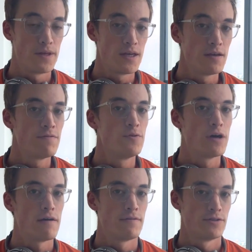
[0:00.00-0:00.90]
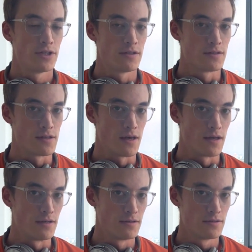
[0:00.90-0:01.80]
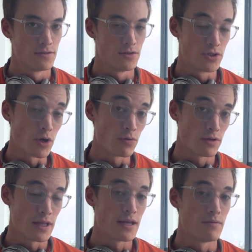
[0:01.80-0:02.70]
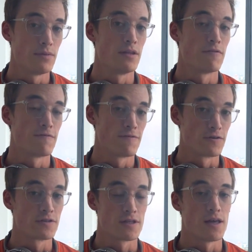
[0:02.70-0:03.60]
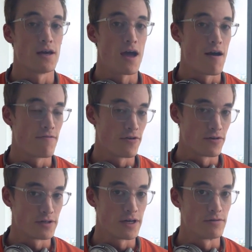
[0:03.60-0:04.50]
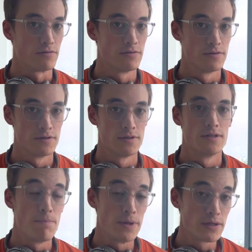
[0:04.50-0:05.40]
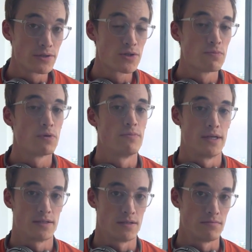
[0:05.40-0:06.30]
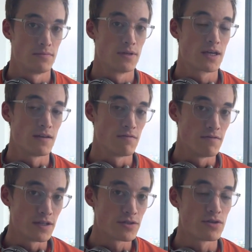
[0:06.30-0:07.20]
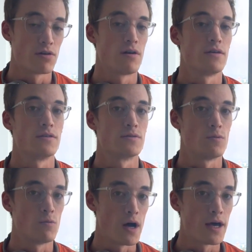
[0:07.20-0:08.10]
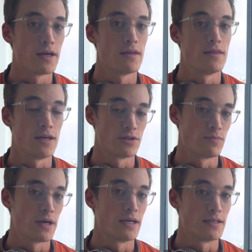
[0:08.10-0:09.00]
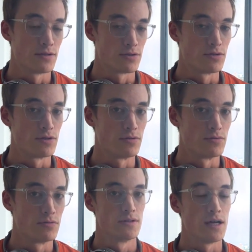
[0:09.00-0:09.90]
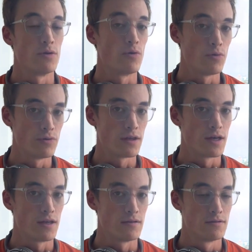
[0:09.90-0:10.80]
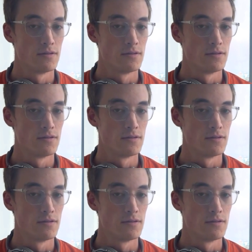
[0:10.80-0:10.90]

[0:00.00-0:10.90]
If you have an agenda slide, don't let it be the first slide after your title. Build some momentum, convince your audience why they should pay attention to you, and only then